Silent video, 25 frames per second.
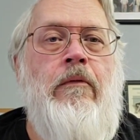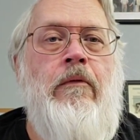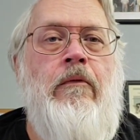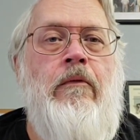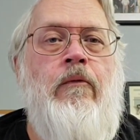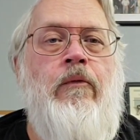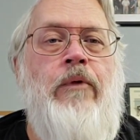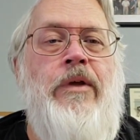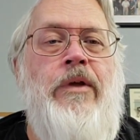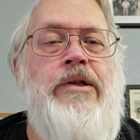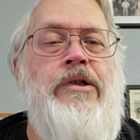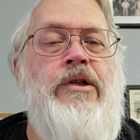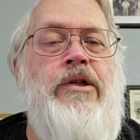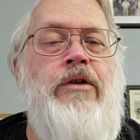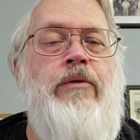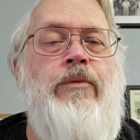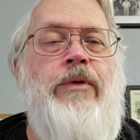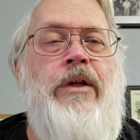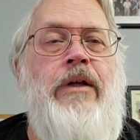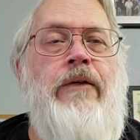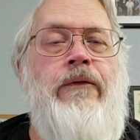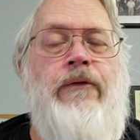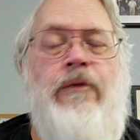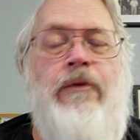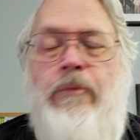
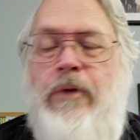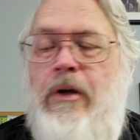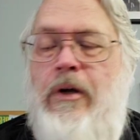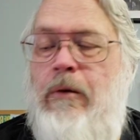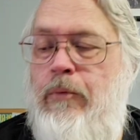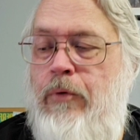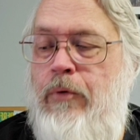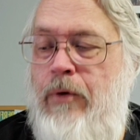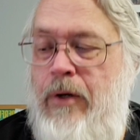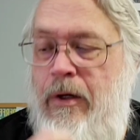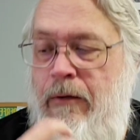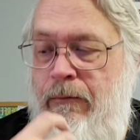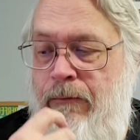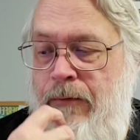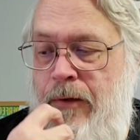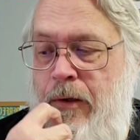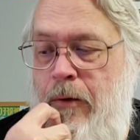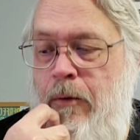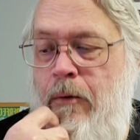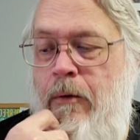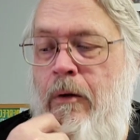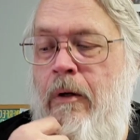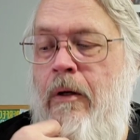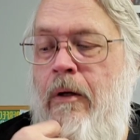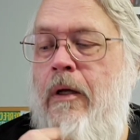reasonably from their point of
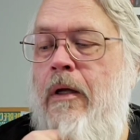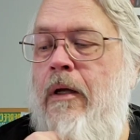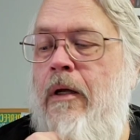view,